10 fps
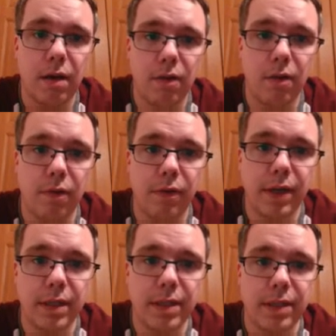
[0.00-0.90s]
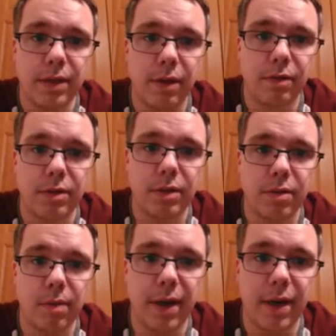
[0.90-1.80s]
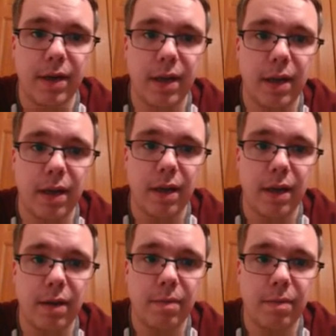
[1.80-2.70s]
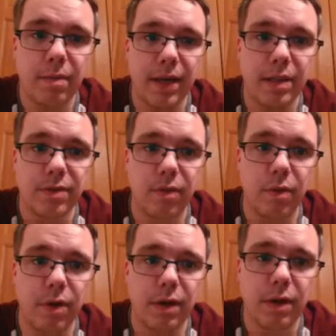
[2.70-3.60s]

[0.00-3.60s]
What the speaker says: over a 0 squared minus 4.